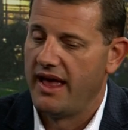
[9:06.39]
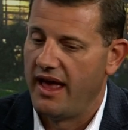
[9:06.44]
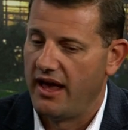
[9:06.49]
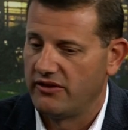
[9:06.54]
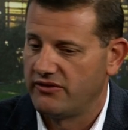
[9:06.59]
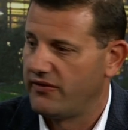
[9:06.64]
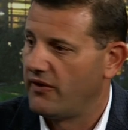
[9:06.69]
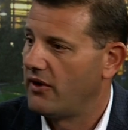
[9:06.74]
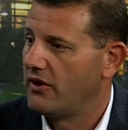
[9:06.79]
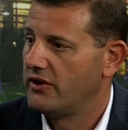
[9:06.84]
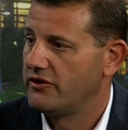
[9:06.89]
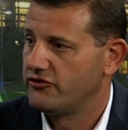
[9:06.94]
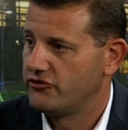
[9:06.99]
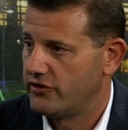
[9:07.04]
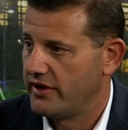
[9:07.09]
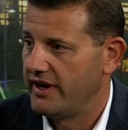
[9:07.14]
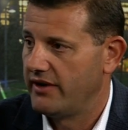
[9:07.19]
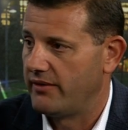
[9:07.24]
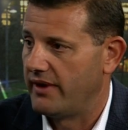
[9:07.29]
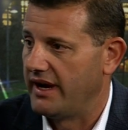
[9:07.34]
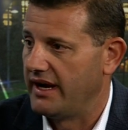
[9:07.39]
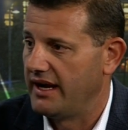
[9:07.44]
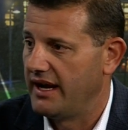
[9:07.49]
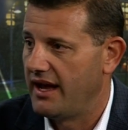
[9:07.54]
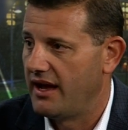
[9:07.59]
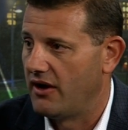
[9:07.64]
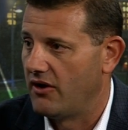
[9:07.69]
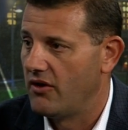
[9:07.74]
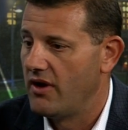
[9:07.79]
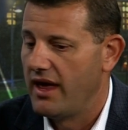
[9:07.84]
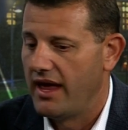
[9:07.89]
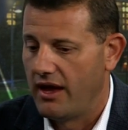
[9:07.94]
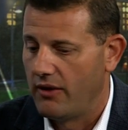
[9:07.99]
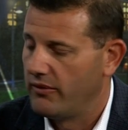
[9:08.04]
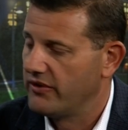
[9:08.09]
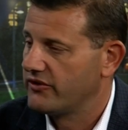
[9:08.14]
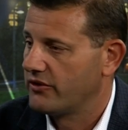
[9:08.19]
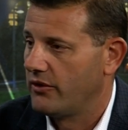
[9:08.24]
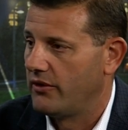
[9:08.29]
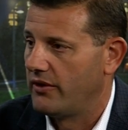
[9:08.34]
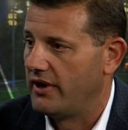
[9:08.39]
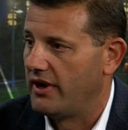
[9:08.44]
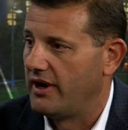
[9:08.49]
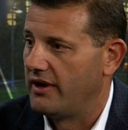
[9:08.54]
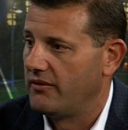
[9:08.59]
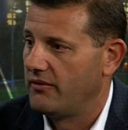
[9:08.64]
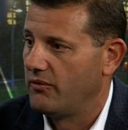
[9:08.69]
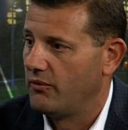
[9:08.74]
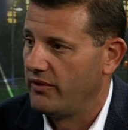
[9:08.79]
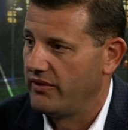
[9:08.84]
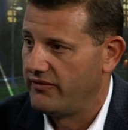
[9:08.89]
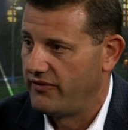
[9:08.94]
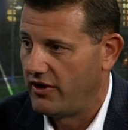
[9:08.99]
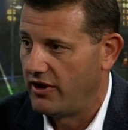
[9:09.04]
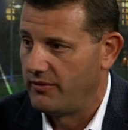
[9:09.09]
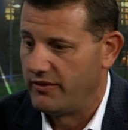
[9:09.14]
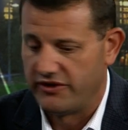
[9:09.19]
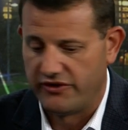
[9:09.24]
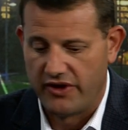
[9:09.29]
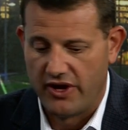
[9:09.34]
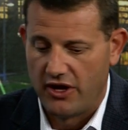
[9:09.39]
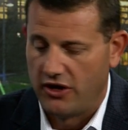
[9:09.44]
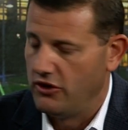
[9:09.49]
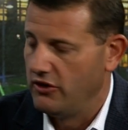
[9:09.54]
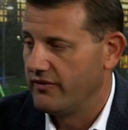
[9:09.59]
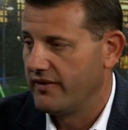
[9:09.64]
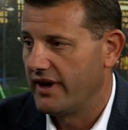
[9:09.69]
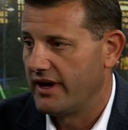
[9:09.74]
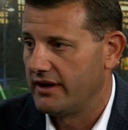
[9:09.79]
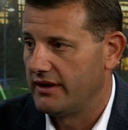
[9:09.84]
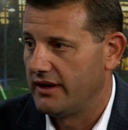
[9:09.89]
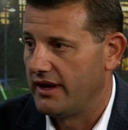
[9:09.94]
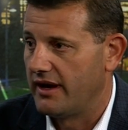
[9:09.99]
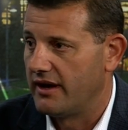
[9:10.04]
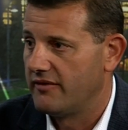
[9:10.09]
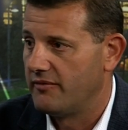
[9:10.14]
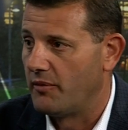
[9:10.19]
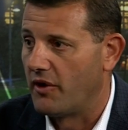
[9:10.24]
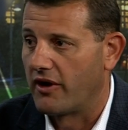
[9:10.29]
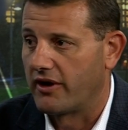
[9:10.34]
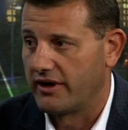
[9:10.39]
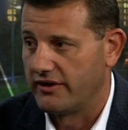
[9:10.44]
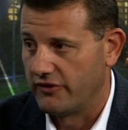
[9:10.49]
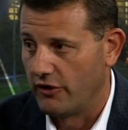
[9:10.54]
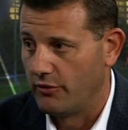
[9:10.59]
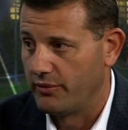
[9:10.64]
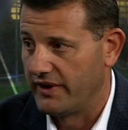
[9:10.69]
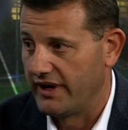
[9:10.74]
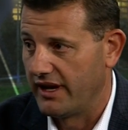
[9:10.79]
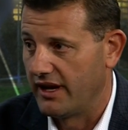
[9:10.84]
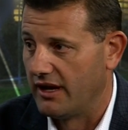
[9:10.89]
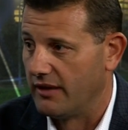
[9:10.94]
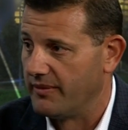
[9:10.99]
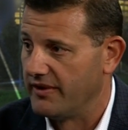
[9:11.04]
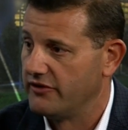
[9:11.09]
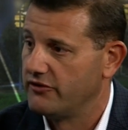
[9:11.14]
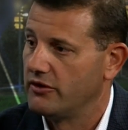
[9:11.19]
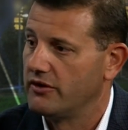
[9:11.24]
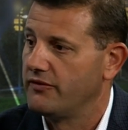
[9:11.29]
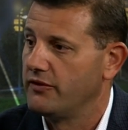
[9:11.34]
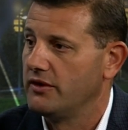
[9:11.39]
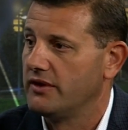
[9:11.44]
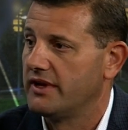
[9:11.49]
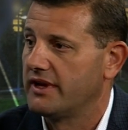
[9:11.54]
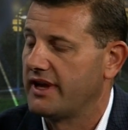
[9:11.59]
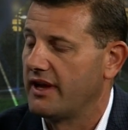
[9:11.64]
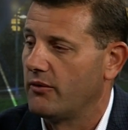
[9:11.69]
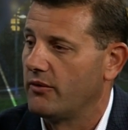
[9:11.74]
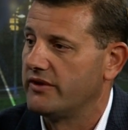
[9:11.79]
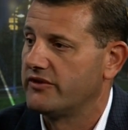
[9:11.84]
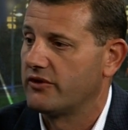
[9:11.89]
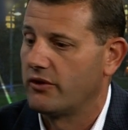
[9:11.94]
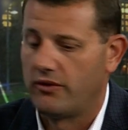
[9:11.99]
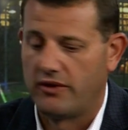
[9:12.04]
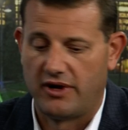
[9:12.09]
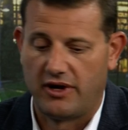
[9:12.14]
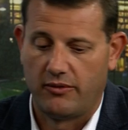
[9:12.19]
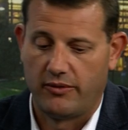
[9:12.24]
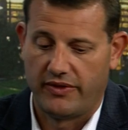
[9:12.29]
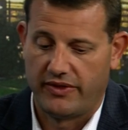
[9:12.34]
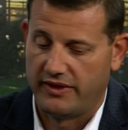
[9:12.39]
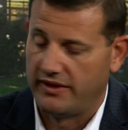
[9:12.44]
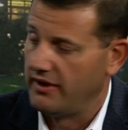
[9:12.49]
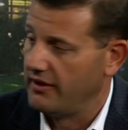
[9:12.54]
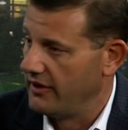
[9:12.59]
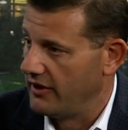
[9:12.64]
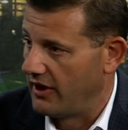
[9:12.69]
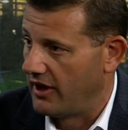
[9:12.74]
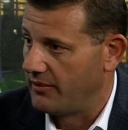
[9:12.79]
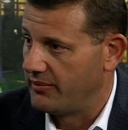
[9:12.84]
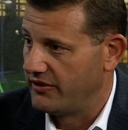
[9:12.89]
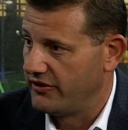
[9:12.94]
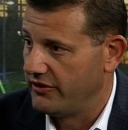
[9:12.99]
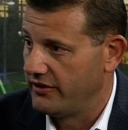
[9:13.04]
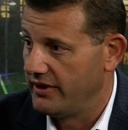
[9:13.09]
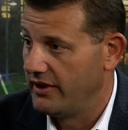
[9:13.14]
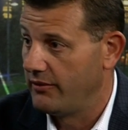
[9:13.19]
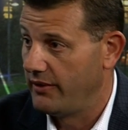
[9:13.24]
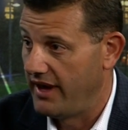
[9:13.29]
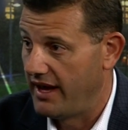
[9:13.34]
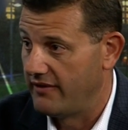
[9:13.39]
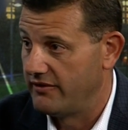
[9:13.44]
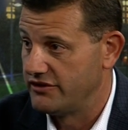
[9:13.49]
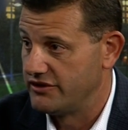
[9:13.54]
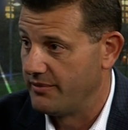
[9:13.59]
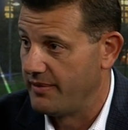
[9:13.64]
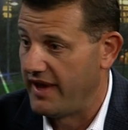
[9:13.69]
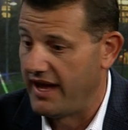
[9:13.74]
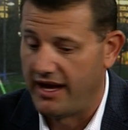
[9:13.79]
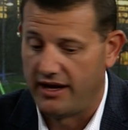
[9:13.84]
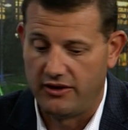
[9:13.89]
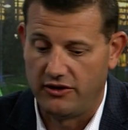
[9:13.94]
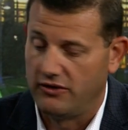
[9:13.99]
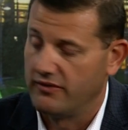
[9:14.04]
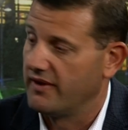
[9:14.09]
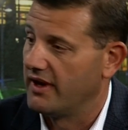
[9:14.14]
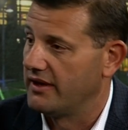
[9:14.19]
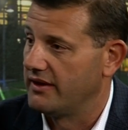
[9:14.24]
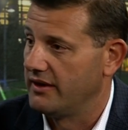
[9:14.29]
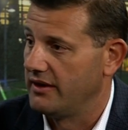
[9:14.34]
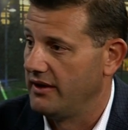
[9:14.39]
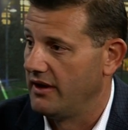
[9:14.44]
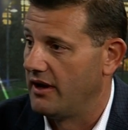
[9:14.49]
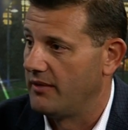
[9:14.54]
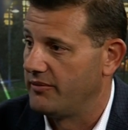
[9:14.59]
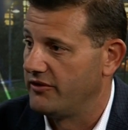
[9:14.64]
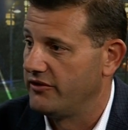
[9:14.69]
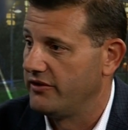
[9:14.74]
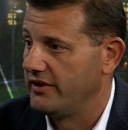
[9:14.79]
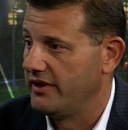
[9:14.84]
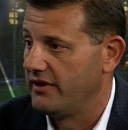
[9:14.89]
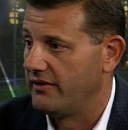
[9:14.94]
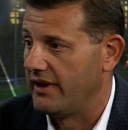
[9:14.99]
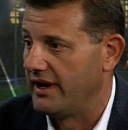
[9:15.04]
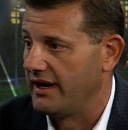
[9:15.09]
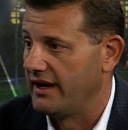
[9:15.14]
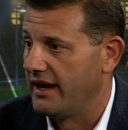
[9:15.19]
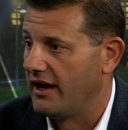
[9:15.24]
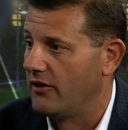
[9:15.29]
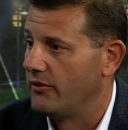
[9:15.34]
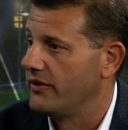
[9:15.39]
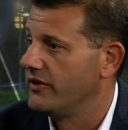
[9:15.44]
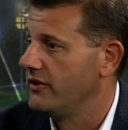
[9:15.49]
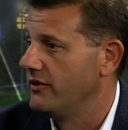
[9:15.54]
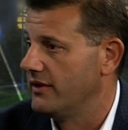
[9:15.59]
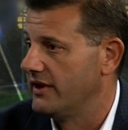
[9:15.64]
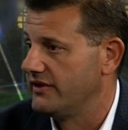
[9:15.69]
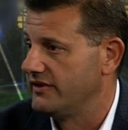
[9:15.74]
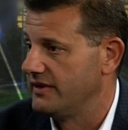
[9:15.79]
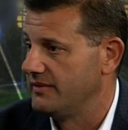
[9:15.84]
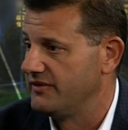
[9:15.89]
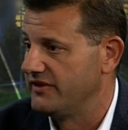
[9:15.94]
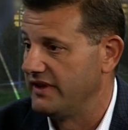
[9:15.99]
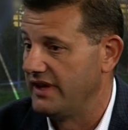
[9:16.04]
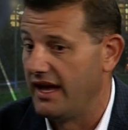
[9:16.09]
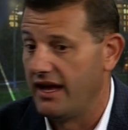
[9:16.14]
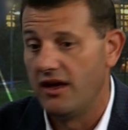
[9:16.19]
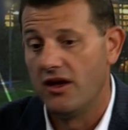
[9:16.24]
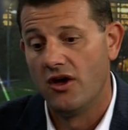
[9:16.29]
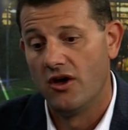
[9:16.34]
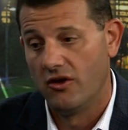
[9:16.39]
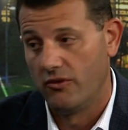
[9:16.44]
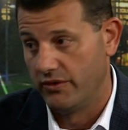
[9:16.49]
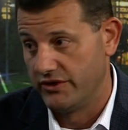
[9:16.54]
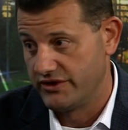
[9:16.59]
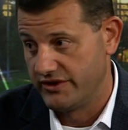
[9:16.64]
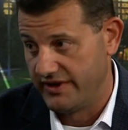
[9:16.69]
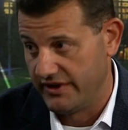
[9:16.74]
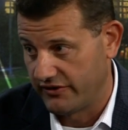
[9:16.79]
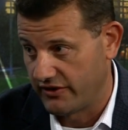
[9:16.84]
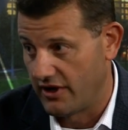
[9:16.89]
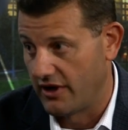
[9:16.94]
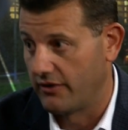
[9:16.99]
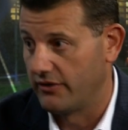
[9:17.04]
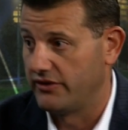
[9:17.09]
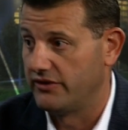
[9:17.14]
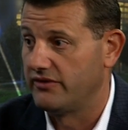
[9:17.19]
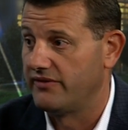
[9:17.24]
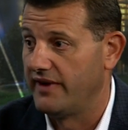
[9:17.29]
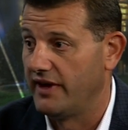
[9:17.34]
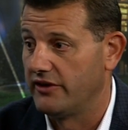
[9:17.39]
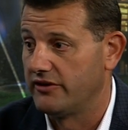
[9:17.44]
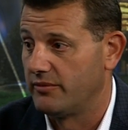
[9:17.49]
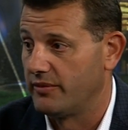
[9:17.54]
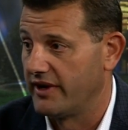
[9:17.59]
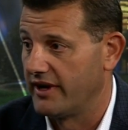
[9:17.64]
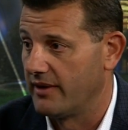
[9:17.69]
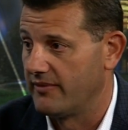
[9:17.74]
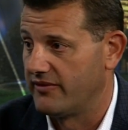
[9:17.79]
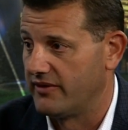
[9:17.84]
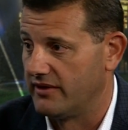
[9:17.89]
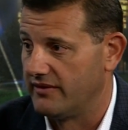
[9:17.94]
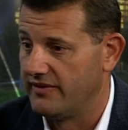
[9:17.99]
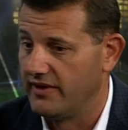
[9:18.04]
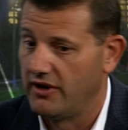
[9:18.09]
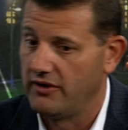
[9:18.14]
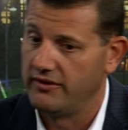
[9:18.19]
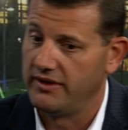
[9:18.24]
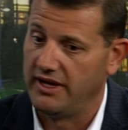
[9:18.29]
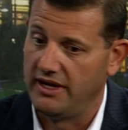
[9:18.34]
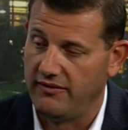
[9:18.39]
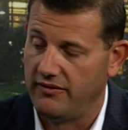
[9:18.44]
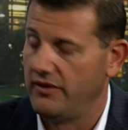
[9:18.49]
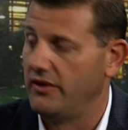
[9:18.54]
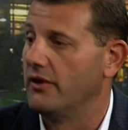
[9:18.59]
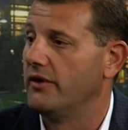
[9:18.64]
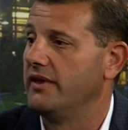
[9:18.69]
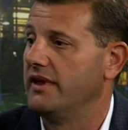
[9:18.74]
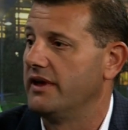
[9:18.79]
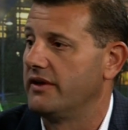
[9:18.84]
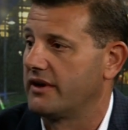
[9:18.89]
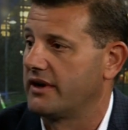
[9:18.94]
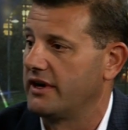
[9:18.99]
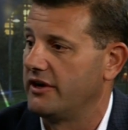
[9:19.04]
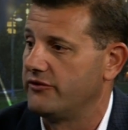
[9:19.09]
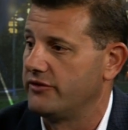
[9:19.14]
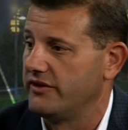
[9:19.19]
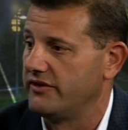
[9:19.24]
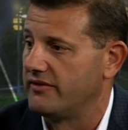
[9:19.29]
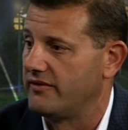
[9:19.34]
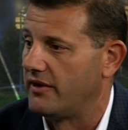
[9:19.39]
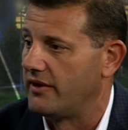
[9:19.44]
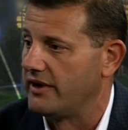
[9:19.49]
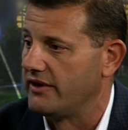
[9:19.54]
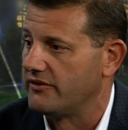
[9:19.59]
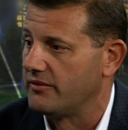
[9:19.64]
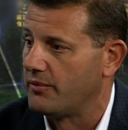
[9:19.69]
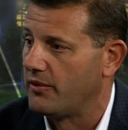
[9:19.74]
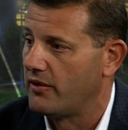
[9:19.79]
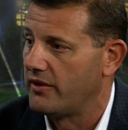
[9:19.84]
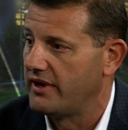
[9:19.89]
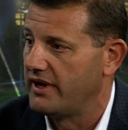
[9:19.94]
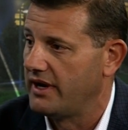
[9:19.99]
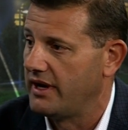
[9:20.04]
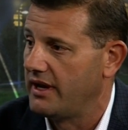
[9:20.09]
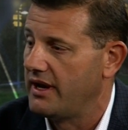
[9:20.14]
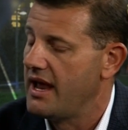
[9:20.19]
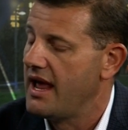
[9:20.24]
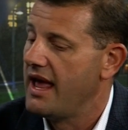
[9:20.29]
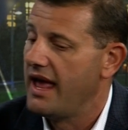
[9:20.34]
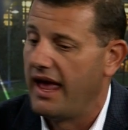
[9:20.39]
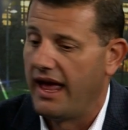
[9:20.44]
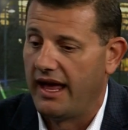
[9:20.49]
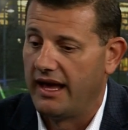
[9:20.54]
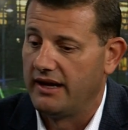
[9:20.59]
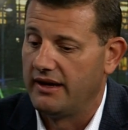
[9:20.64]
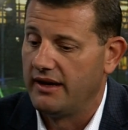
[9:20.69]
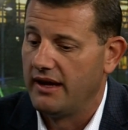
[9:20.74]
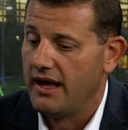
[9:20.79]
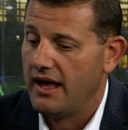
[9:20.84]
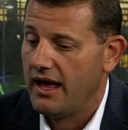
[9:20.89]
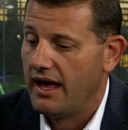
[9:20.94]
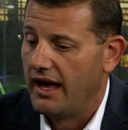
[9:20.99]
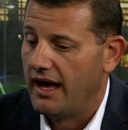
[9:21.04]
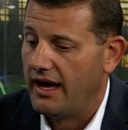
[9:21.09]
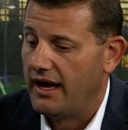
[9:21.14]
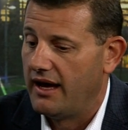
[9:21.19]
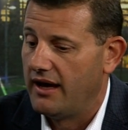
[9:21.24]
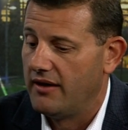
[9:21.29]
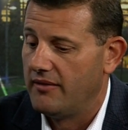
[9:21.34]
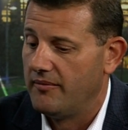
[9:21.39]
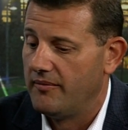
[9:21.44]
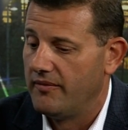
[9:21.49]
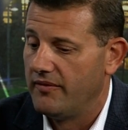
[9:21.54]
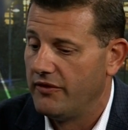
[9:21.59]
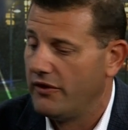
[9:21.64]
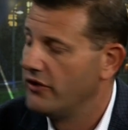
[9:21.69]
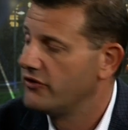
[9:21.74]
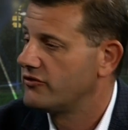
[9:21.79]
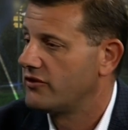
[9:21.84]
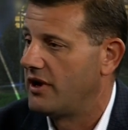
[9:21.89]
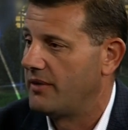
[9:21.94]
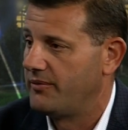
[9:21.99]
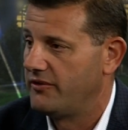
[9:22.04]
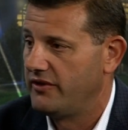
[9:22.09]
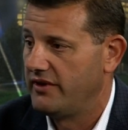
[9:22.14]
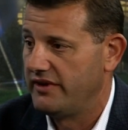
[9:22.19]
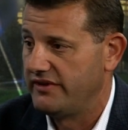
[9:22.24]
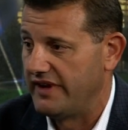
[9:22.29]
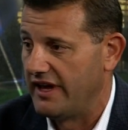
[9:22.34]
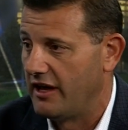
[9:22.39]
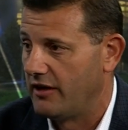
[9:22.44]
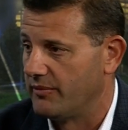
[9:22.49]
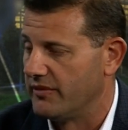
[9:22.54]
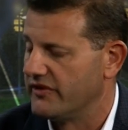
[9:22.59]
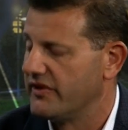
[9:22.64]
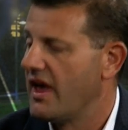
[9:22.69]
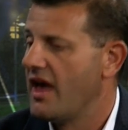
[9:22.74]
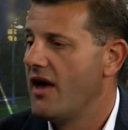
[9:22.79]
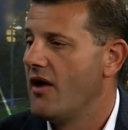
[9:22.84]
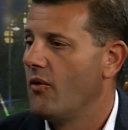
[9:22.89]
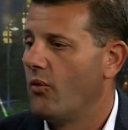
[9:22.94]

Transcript: As far as trade right now and what's going on with farmers, you've got a lot of markets opening up. And so if you look at what's going on with the, the opportunity we have in Japan, you've got the opportunity right now with the USMCA, which this Congress has failed to bring up for a vote, even though the other countries have already supported it. Mm -hmm. And uh, those are opportunities to help us.